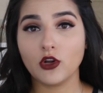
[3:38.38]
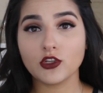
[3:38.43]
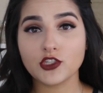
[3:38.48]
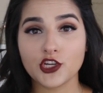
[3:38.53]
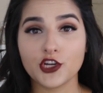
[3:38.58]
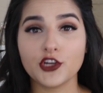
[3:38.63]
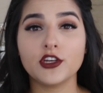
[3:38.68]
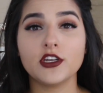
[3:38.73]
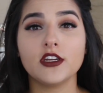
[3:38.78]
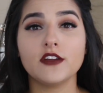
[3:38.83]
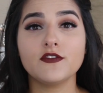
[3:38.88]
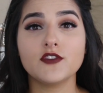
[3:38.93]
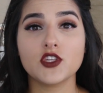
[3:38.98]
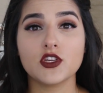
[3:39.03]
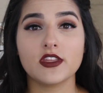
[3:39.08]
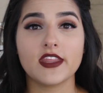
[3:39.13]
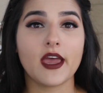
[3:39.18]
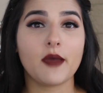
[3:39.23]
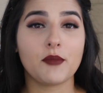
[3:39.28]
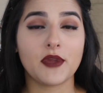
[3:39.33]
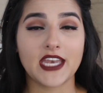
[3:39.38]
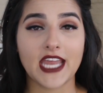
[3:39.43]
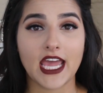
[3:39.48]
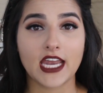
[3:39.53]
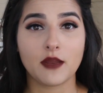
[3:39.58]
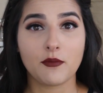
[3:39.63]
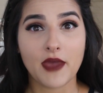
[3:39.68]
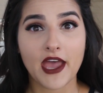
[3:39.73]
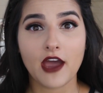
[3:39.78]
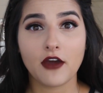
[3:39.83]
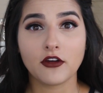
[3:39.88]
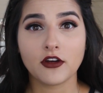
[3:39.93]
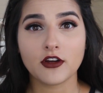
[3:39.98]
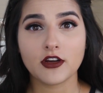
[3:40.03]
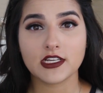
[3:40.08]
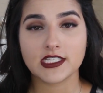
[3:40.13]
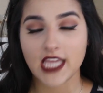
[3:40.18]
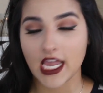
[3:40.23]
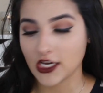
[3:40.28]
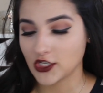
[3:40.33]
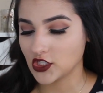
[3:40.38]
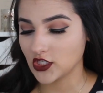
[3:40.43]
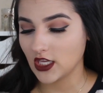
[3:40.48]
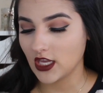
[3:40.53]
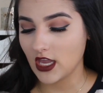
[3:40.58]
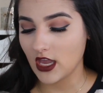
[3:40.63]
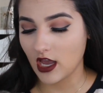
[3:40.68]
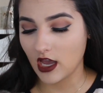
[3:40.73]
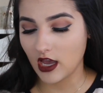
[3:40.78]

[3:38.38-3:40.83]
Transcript: alternative to that banana powder is actually